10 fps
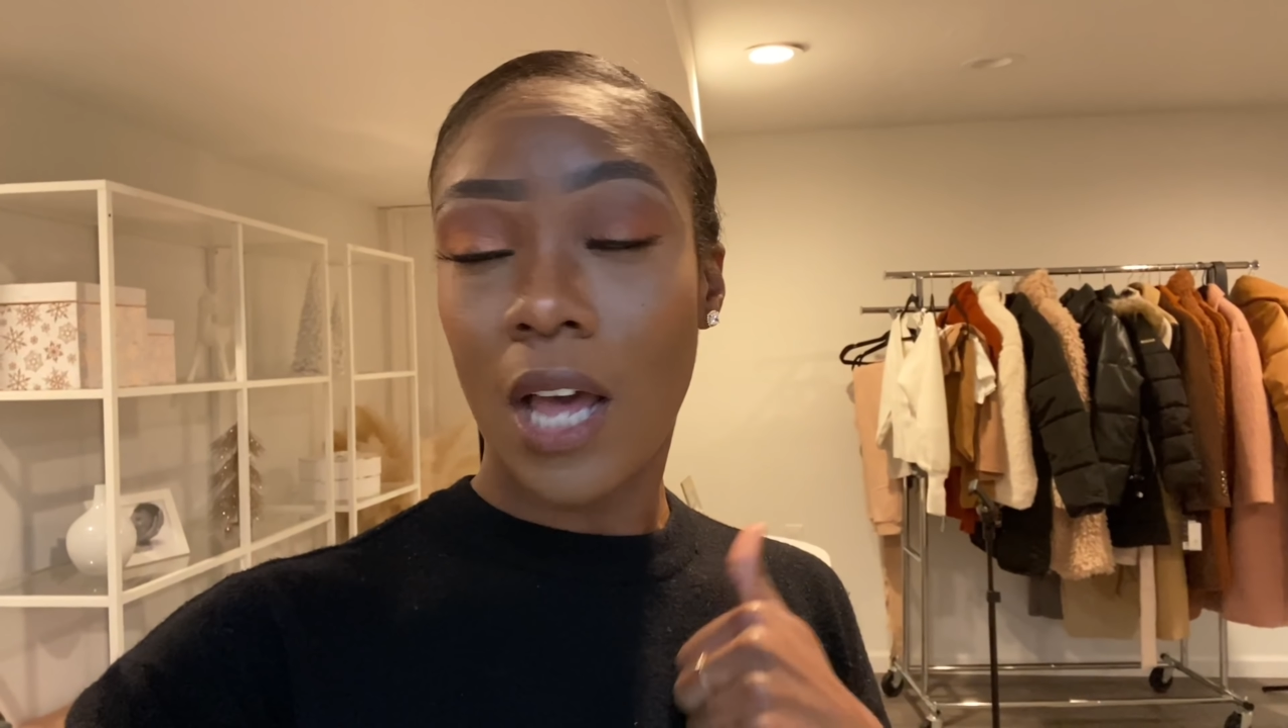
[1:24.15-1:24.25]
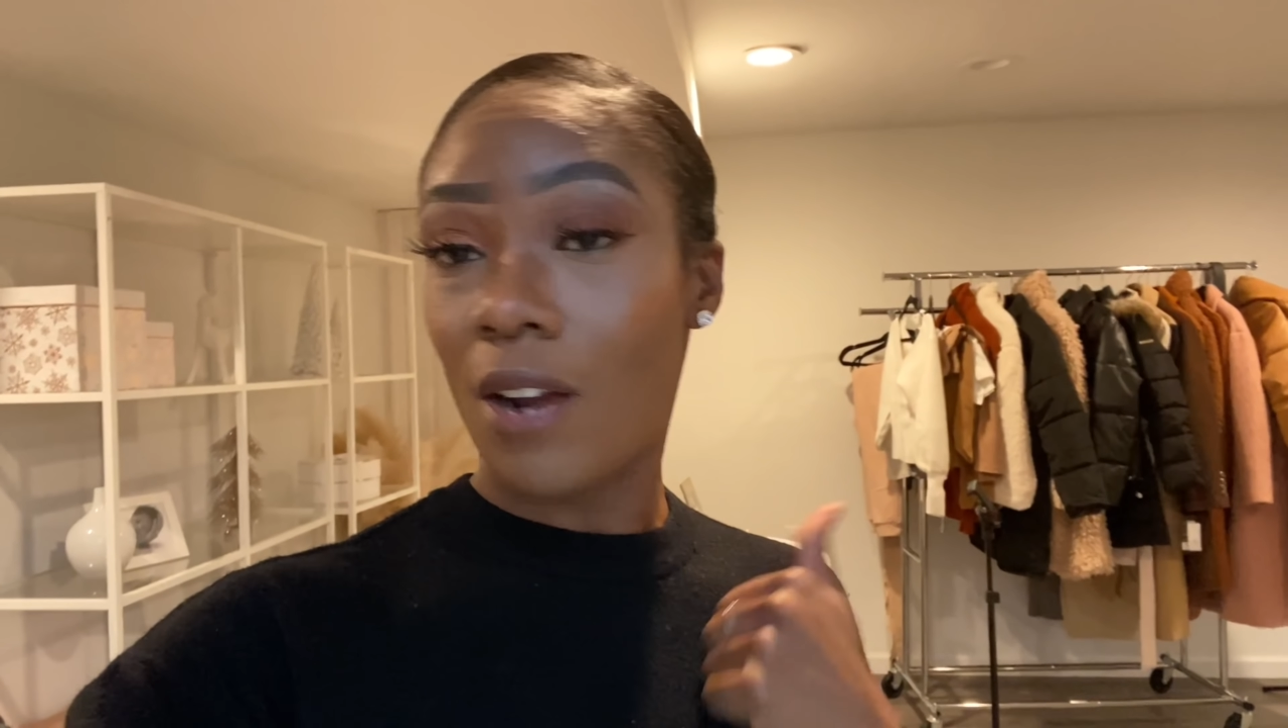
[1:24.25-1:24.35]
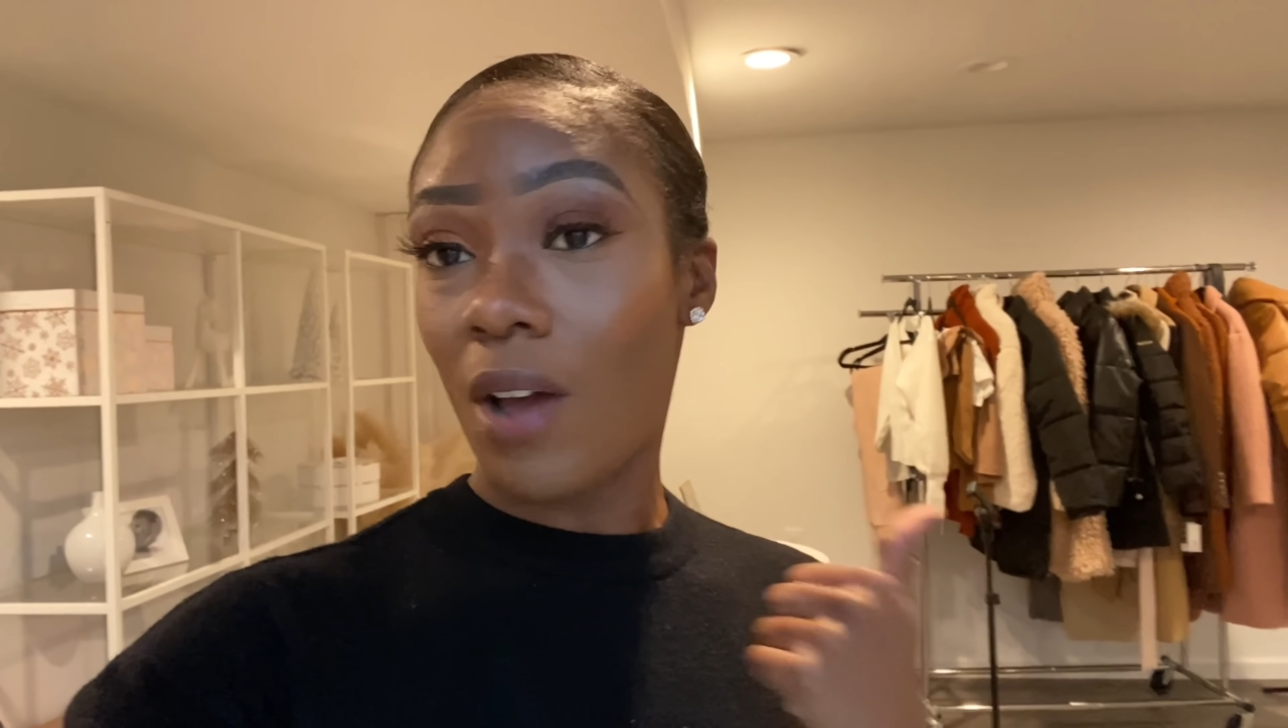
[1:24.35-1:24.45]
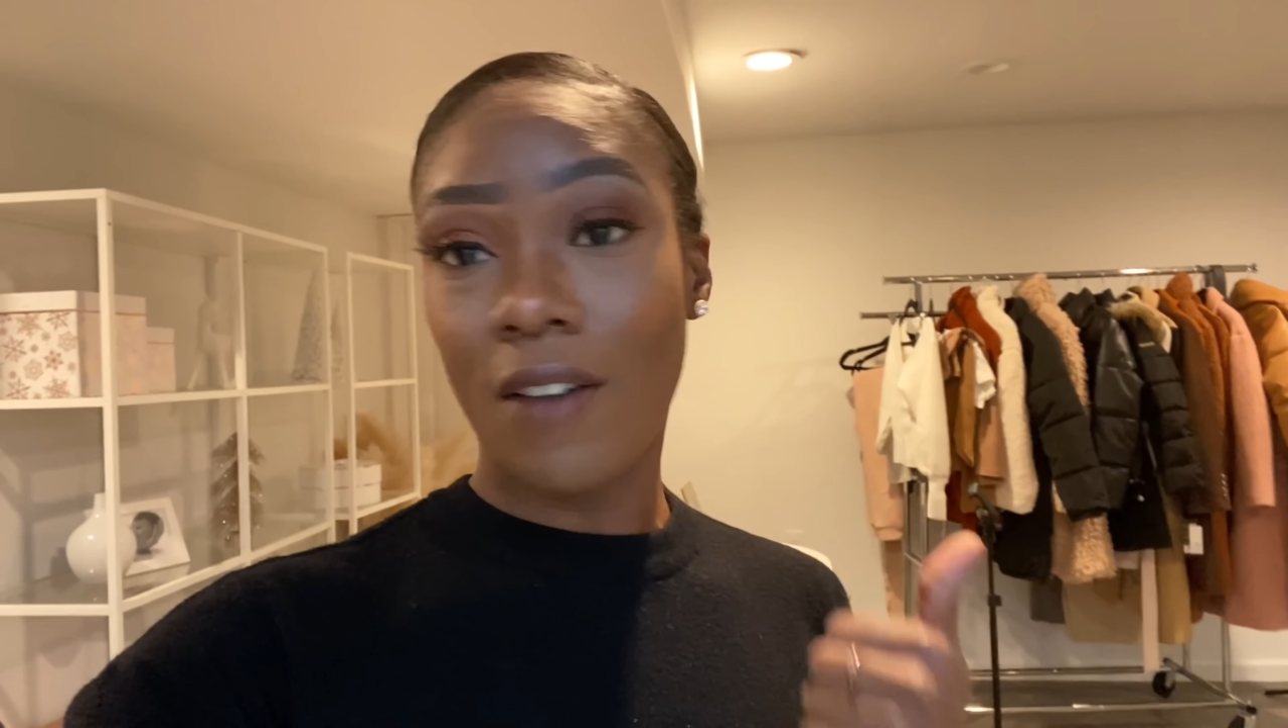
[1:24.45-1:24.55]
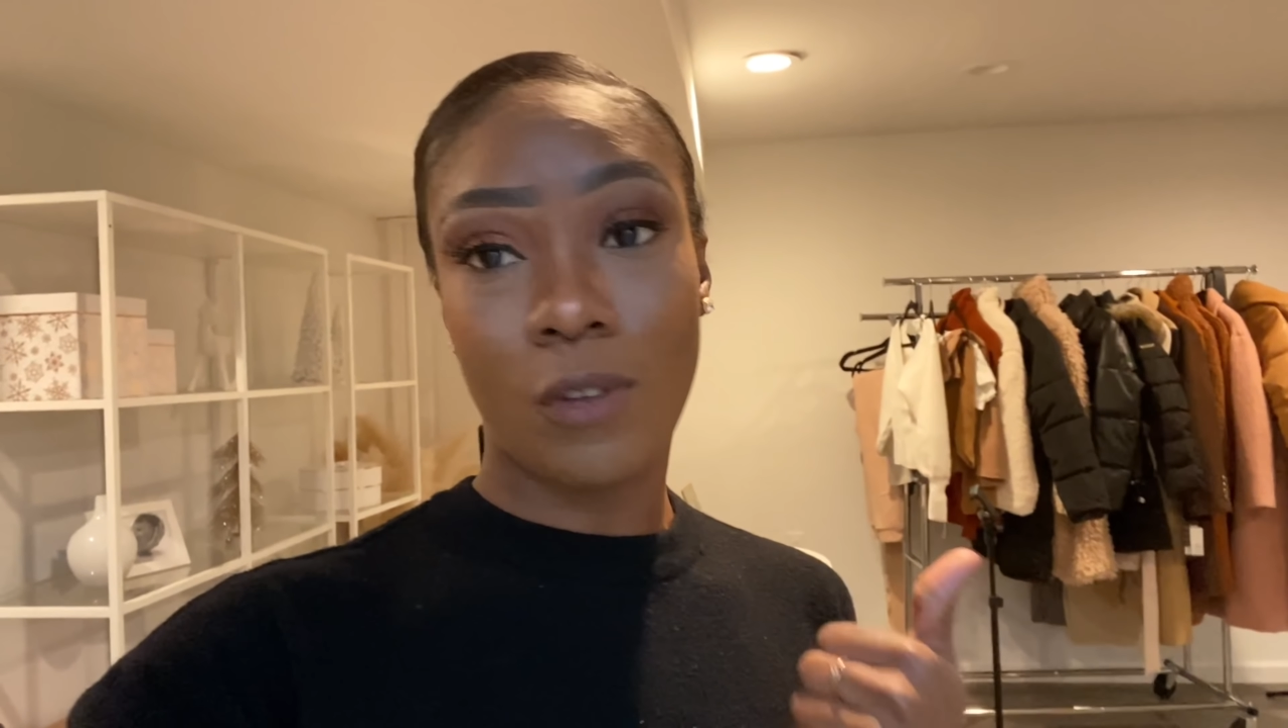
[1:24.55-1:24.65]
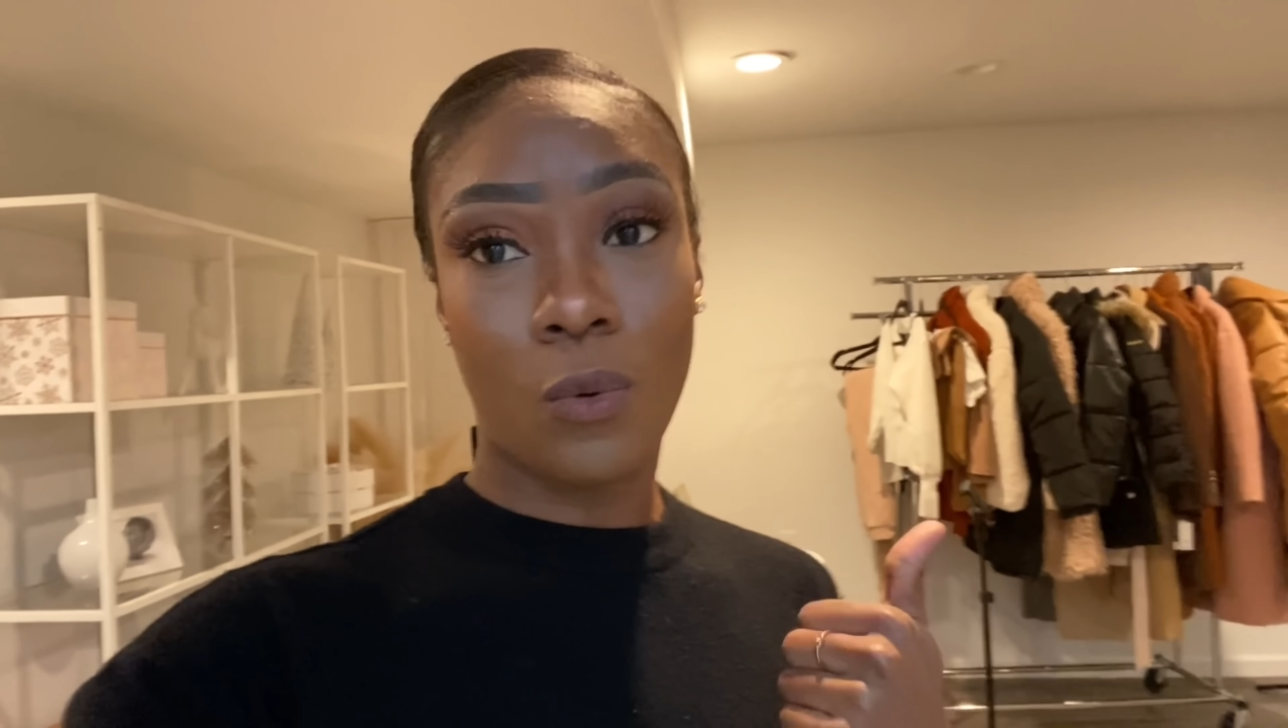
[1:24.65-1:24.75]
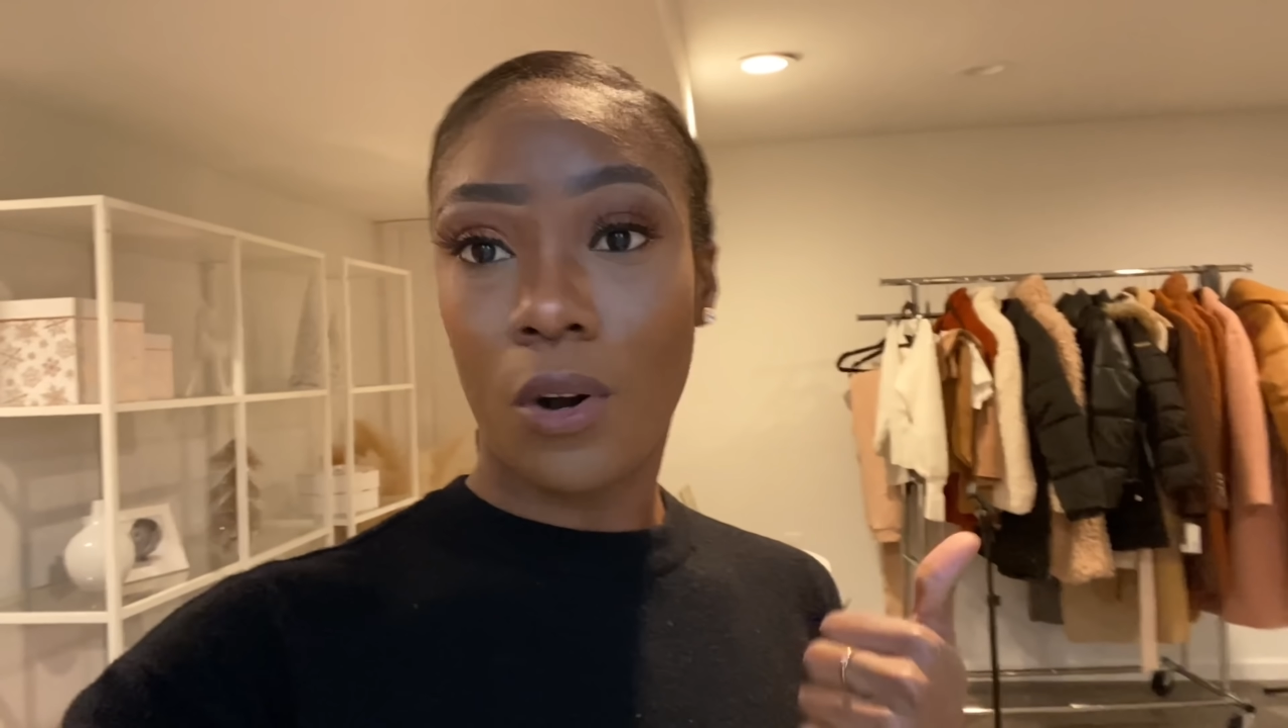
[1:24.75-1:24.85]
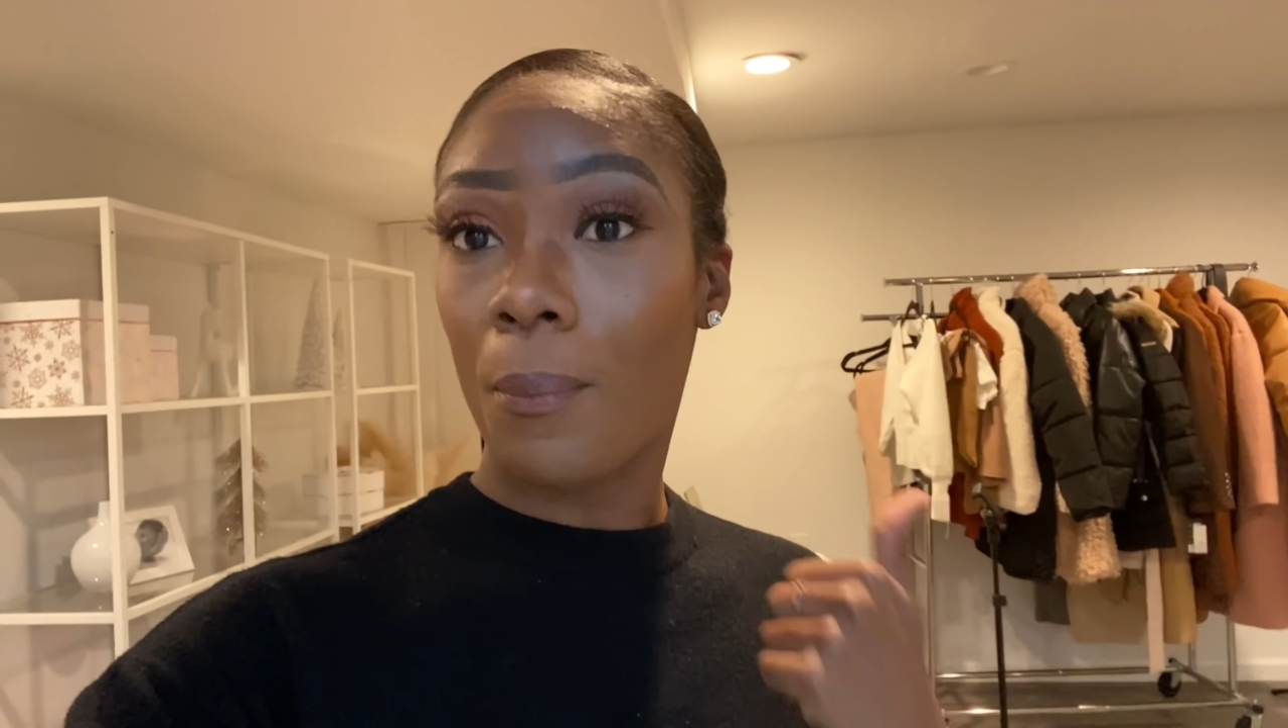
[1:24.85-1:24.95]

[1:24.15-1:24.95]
I don't have to worry